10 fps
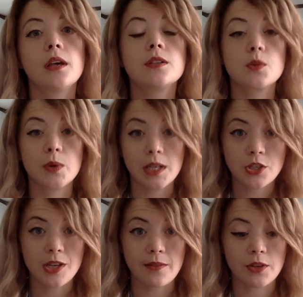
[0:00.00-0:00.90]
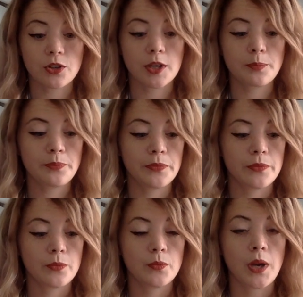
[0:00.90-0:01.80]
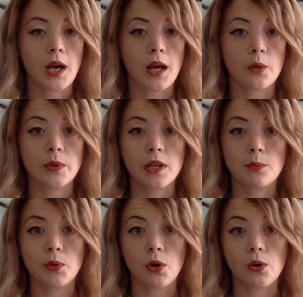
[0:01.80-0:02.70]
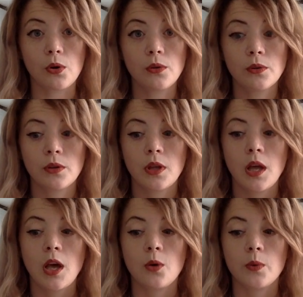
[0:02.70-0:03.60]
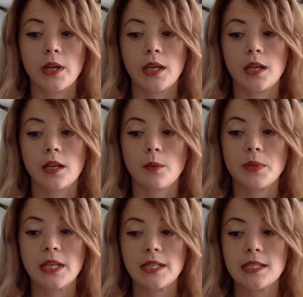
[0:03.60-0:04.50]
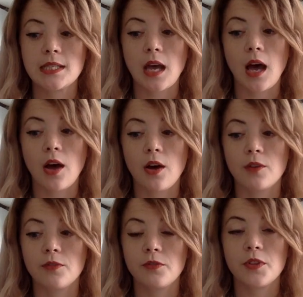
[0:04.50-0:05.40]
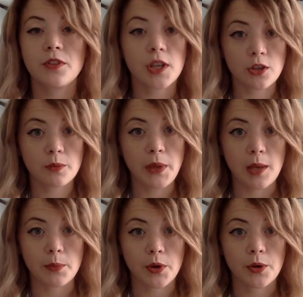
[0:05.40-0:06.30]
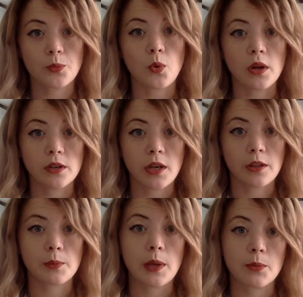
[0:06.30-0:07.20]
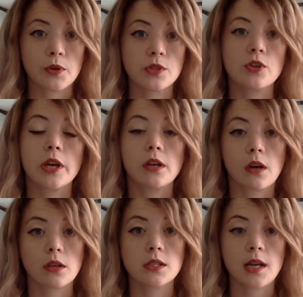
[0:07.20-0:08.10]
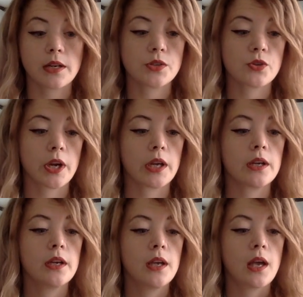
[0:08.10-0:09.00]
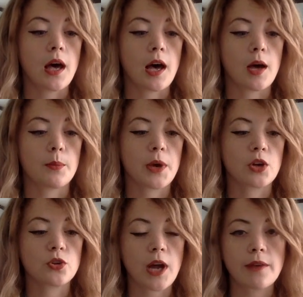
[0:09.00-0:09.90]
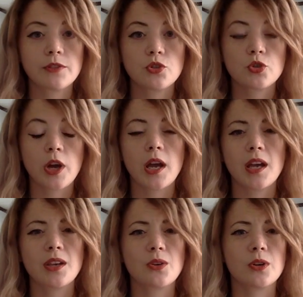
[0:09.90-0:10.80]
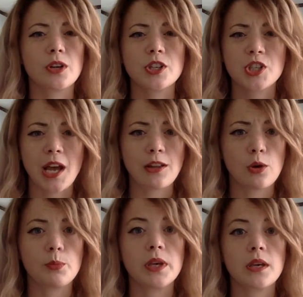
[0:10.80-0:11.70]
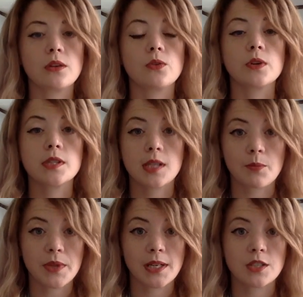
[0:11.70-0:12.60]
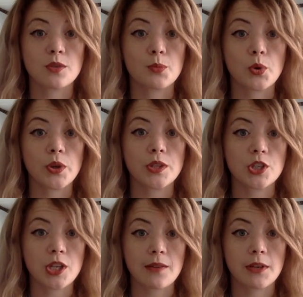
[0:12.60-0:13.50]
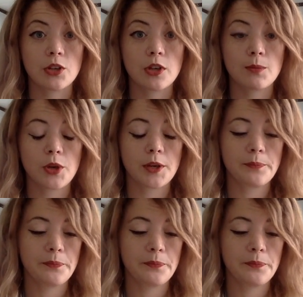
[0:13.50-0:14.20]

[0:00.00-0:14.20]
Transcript: So we need shaving cream, we need a bowl, we need a piece of thicker paper, watercolor paper is great, cardstock is great, a craft tray or a shallow bin or something to put the shaving cream on.